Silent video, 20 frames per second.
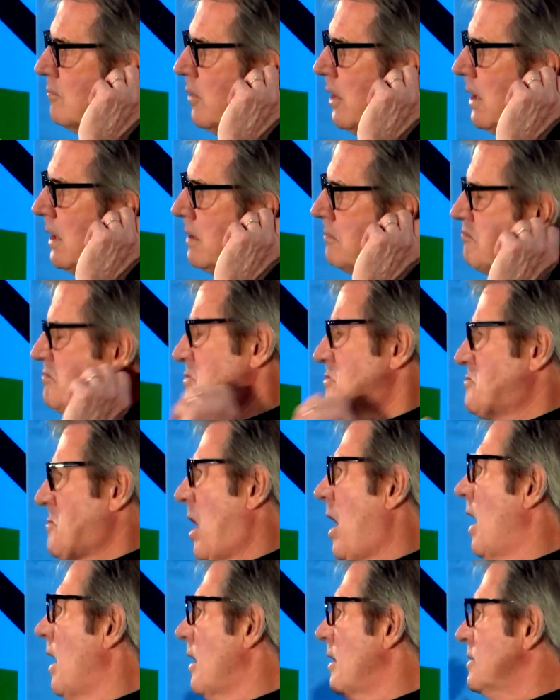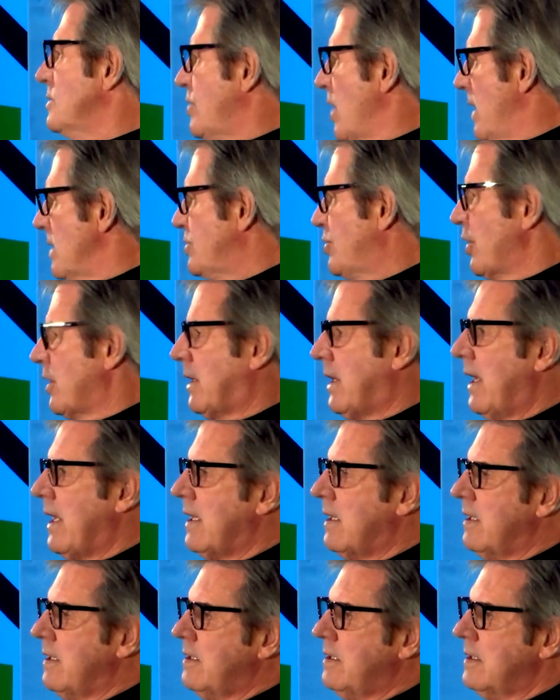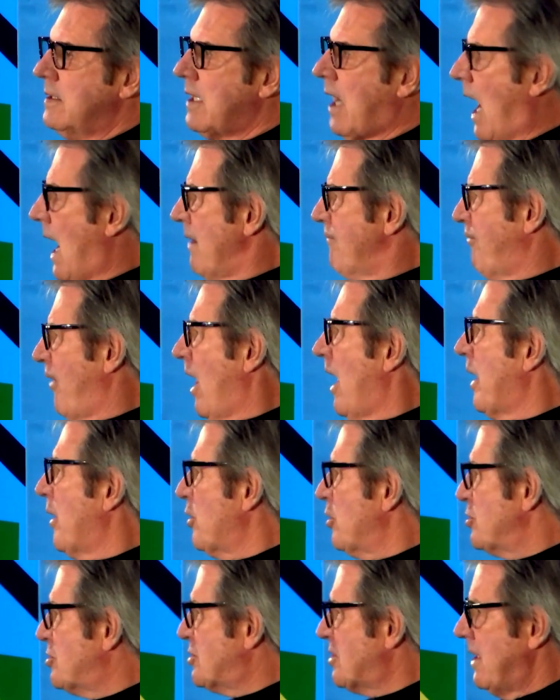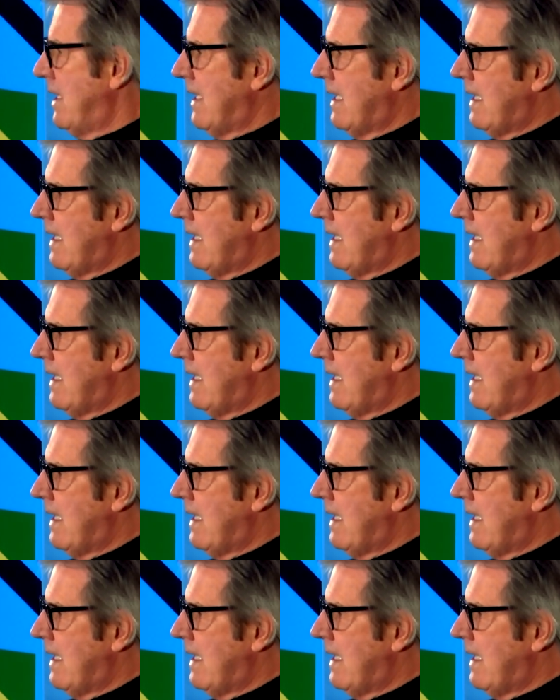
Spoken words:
really college educated high flyers